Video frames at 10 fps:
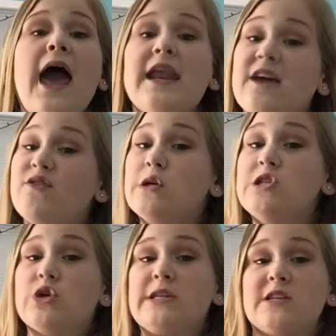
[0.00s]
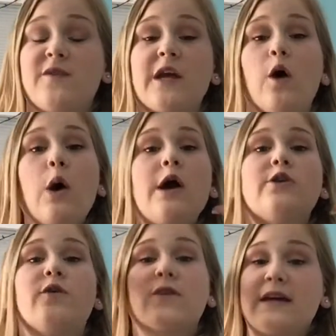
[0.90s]
And if you enjoyed this video,
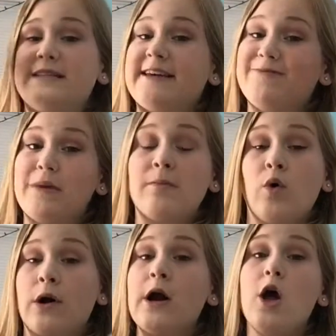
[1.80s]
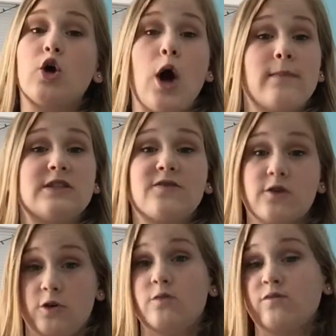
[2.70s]
don't forget to give me more comments
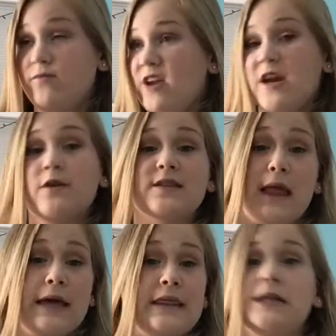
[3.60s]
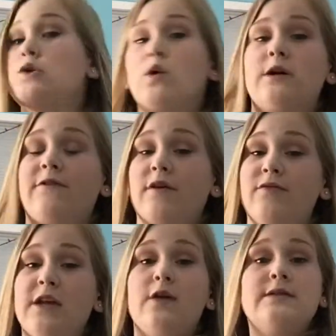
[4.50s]
for videos like this or different
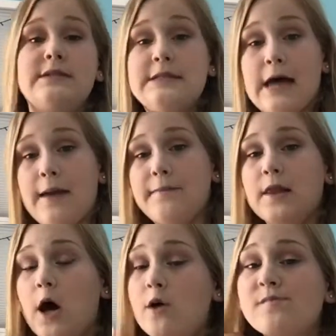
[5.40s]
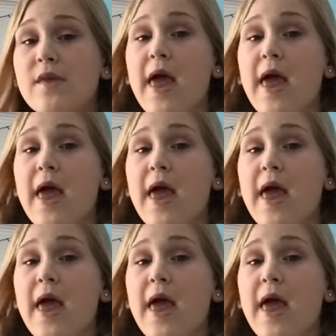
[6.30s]
videos down below.